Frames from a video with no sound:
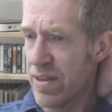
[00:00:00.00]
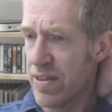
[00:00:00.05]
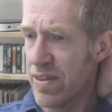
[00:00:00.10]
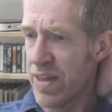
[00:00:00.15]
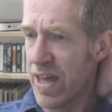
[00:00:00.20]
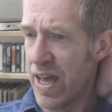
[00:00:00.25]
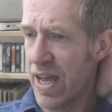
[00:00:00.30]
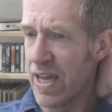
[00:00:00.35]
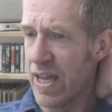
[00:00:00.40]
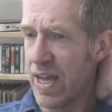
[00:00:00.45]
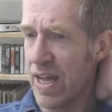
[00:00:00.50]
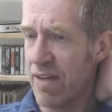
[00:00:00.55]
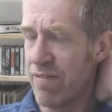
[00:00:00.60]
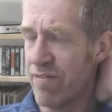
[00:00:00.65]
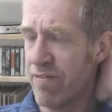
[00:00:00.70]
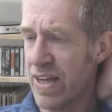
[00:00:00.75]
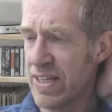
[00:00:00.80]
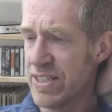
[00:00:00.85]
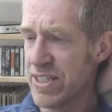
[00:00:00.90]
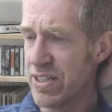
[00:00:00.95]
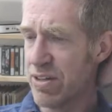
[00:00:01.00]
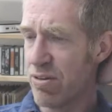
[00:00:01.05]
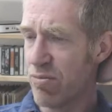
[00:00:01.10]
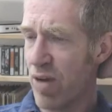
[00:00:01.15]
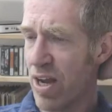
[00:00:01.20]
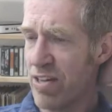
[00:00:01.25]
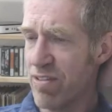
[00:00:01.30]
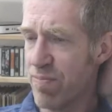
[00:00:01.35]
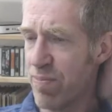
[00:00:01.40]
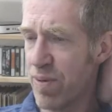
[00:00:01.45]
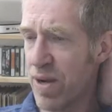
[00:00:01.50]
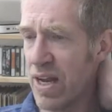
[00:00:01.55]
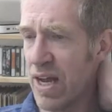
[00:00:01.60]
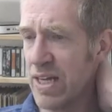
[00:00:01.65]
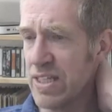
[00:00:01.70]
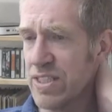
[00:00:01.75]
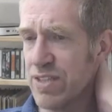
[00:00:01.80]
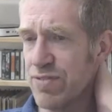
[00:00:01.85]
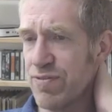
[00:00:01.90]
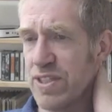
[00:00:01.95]
they invented an
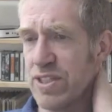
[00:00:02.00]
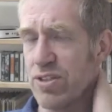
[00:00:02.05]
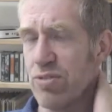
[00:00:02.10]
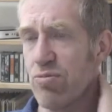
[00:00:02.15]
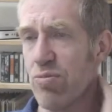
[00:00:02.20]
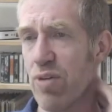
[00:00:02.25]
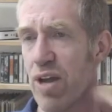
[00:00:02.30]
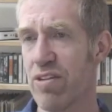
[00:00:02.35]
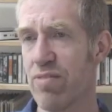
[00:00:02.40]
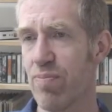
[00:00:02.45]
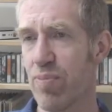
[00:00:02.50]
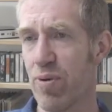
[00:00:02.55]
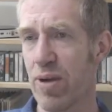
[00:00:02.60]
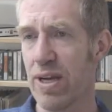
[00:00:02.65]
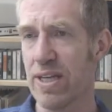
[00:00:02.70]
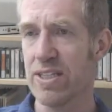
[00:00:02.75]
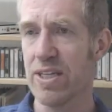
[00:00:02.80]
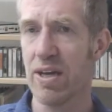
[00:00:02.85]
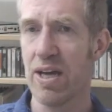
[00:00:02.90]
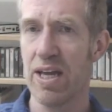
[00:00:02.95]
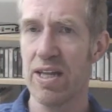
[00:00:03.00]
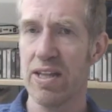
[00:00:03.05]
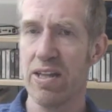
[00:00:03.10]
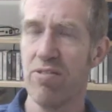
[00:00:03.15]
artificial respirator.